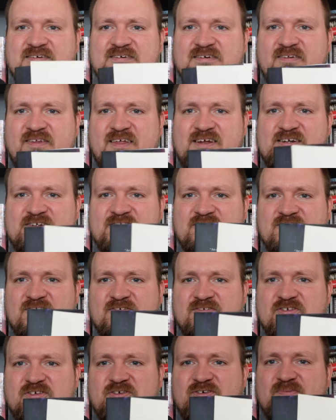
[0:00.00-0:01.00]
there are
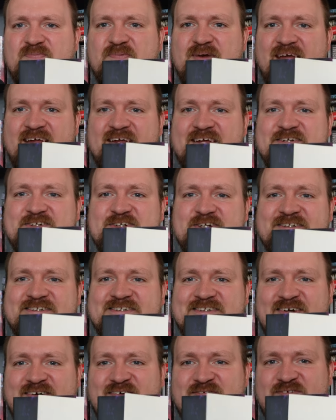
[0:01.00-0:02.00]
two
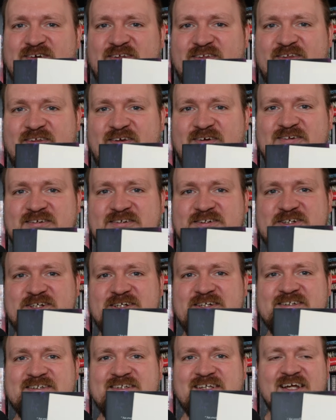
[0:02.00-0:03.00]
pages of
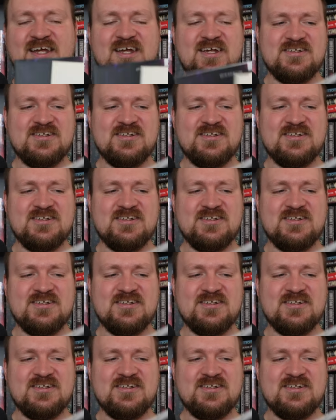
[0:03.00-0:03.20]
anthologies.